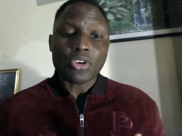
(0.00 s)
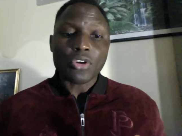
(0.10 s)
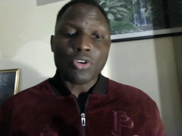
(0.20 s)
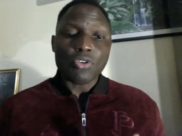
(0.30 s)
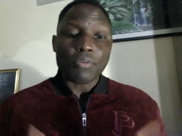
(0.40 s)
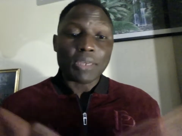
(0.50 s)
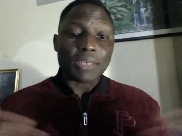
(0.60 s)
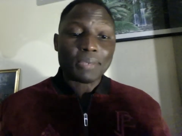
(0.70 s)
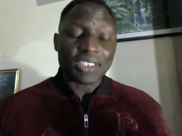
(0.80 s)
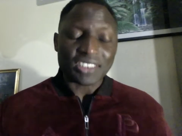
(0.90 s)
who
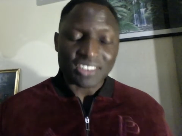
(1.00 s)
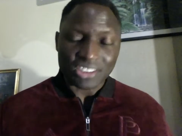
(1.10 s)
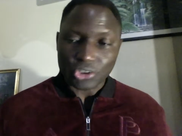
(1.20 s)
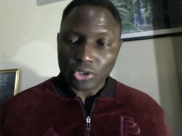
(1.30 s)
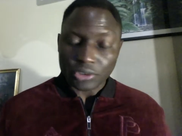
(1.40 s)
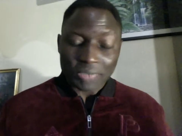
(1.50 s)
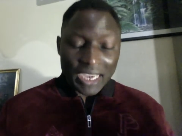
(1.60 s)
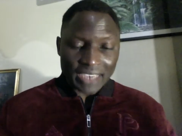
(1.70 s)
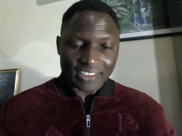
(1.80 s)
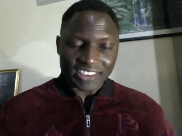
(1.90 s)
manipulated the results
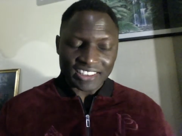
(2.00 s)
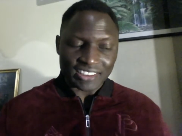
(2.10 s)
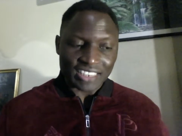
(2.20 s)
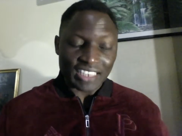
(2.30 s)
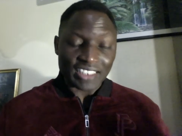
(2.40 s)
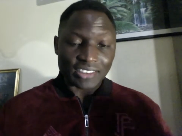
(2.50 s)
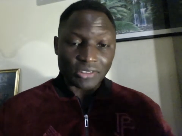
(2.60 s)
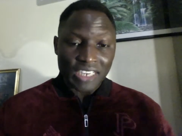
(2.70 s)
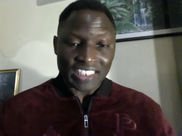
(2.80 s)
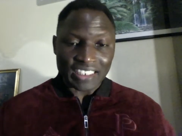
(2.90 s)
behind the scenes, and he's
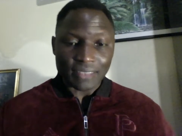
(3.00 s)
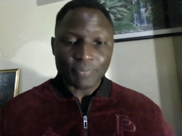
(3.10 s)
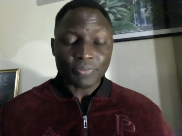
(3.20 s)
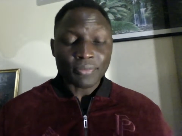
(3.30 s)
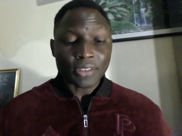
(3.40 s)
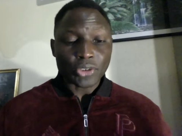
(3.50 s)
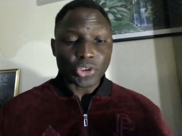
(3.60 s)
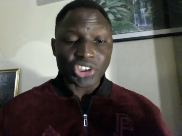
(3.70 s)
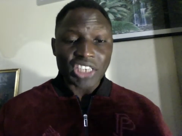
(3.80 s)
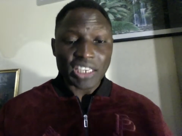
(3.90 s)
ready to
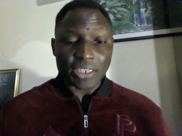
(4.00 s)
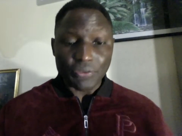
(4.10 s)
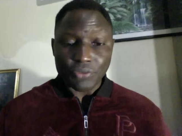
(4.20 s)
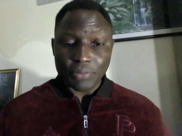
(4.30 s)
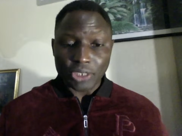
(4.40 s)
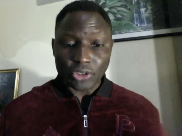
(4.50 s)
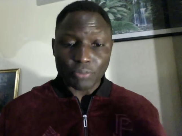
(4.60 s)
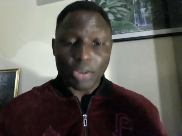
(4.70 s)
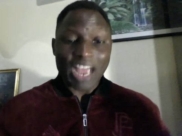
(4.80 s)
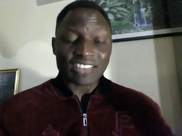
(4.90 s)
share the information,
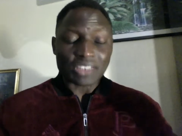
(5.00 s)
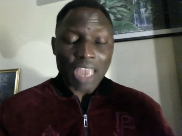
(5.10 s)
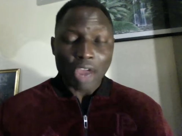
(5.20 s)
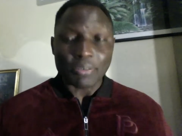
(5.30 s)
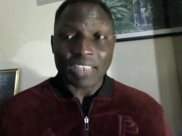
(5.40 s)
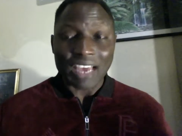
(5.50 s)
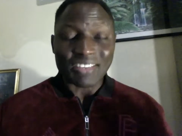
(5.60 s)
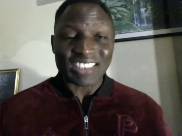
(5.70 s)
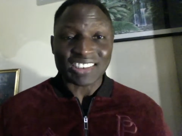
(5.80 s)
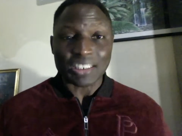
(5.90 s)
but has now been
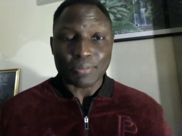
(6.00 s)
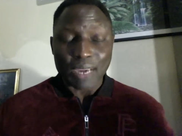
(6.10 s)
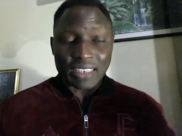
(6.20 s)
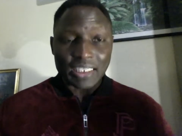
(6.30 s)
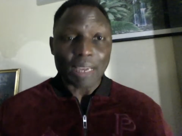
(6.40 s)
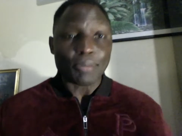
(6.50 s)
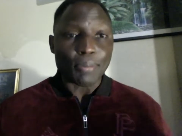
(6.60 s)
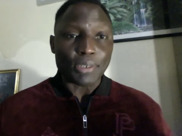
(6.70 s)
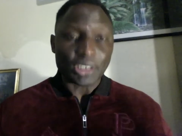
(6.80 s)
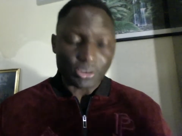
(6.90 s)
arrested by the Gambia
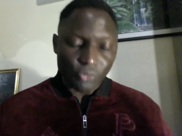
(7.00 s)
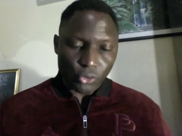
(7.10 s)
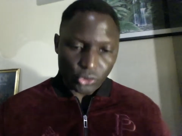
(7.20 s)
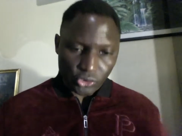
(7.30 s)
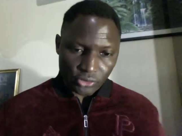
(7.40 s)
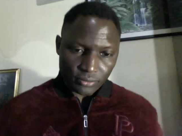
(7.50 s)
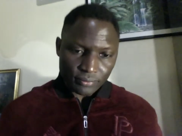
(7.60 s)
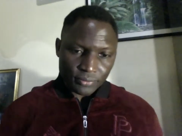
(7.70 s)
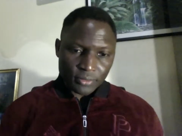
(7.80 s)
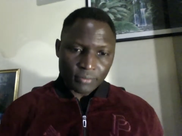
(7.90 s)
Police Force
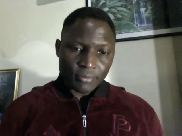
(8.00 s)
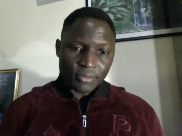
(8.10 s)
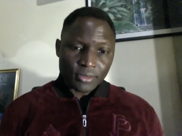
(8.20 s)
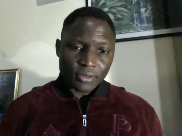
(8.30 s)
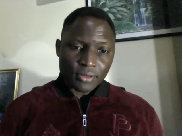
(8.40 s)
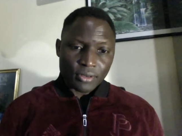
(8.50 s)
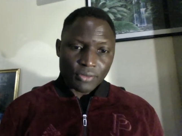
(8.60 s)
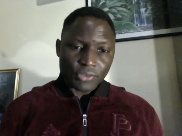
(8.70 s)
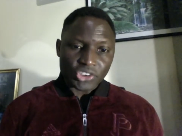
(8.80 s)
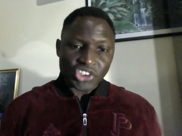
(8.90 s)

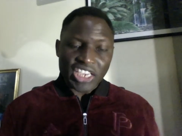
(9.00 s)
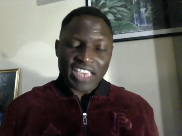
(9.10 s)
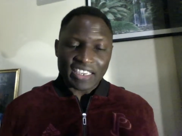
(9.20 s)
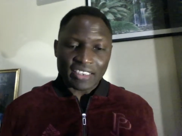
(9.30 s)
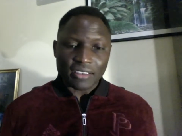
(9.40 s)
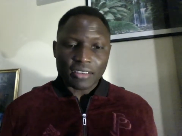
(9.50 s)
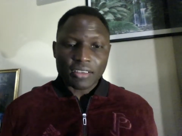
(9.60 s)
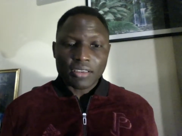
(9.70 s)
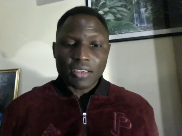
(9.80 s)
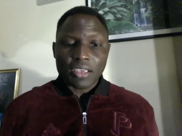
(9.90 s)
for sharing
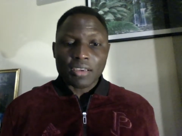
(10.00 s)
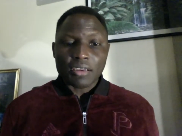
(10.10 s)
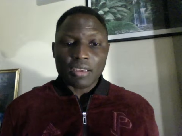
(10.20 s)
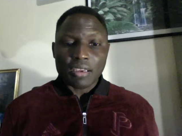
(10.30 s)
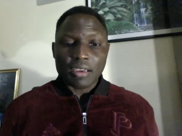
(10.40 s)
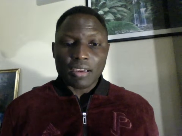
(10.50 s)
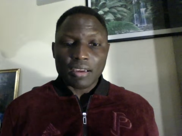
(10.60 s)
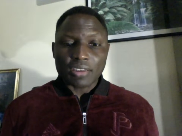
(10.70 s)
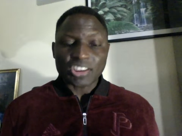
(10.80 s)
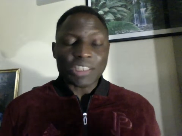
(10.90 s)

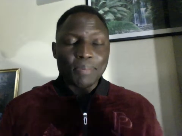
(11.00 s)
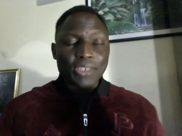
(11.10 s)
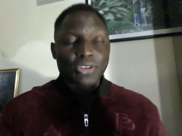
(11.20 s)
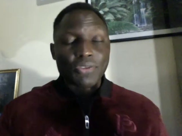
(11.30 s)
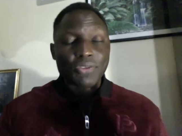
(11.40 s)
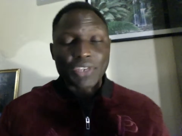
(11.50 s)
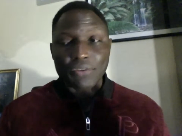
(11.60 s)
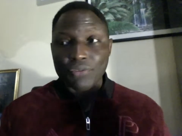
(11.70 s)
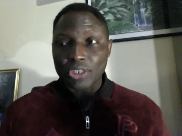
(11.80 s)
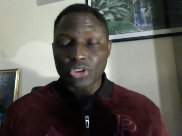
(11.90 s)
snippets of the
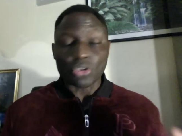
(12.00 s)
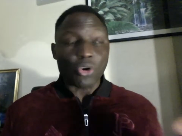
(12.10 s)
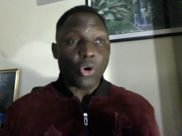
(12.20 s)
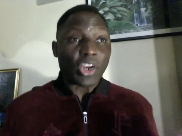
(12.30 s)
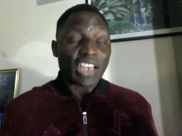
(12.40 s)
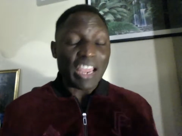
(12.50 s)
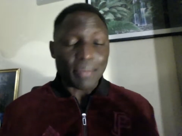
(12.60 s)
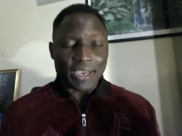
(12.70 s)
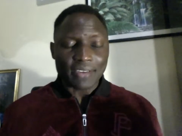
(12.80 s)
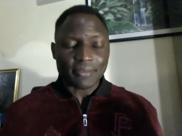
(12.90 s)
information or
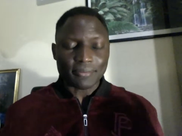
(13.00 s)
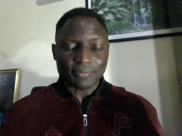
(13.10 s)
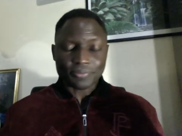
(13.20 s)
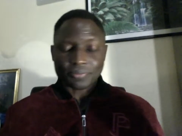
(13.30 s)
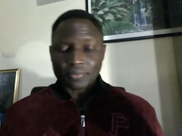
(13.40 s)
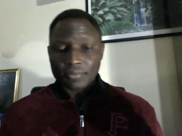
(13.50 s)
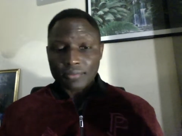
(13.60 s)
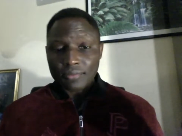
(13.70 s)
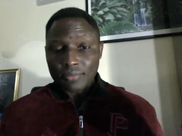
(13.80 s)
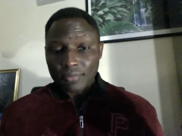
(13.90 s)
claiming
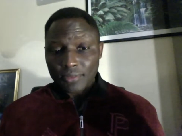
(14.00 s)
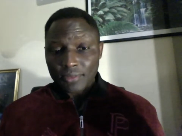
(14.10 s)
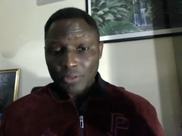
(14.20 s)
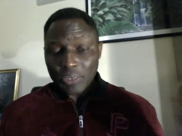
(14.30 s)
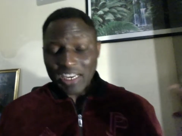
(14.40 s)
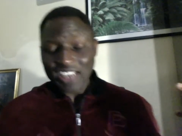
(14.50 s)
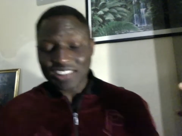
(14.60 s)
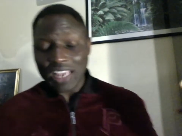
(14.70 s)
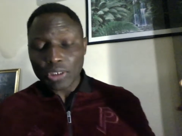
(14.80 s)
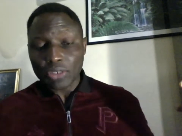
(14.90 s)
whether he's
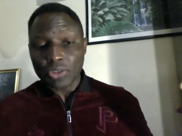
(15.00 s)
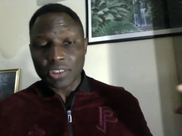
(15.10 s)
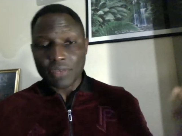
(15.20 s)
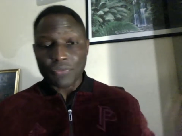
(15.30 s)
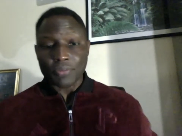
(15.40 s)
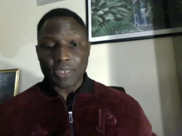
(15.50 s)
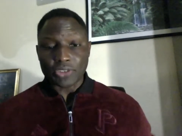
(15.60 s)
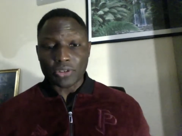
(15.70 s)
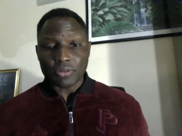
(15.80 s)
actually got the information,